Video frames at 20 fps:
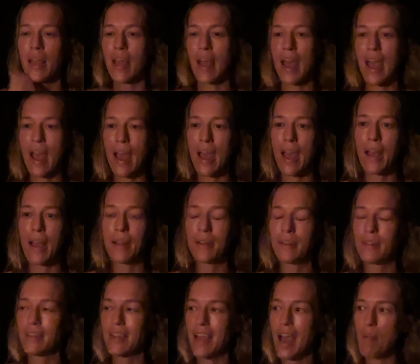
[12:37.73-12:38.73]

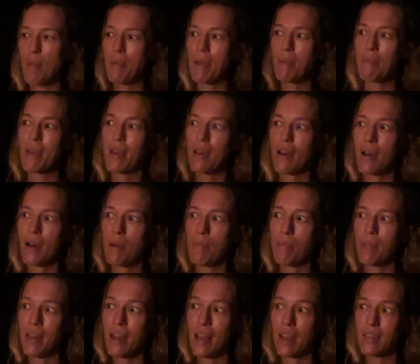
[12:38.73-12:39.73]
And yeah, maybe
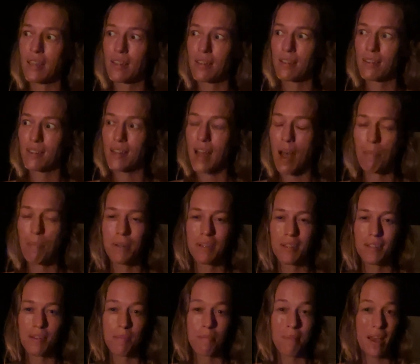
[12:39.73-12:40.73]
the next step is
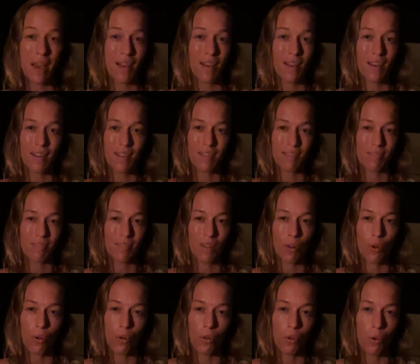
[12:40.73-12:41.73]
to make a
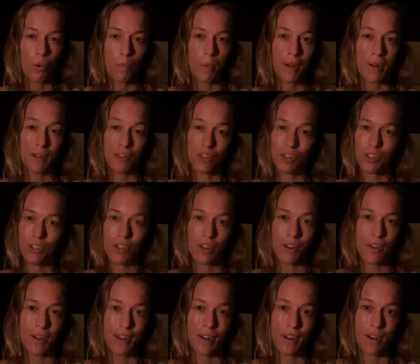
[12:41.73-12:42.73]
whole home energy
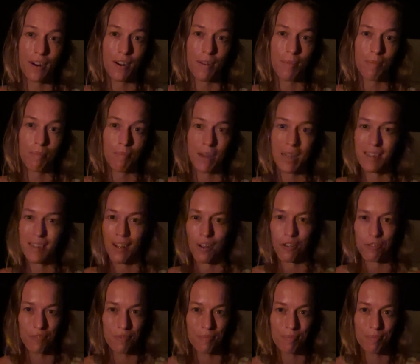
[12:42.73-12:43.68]
generator myself.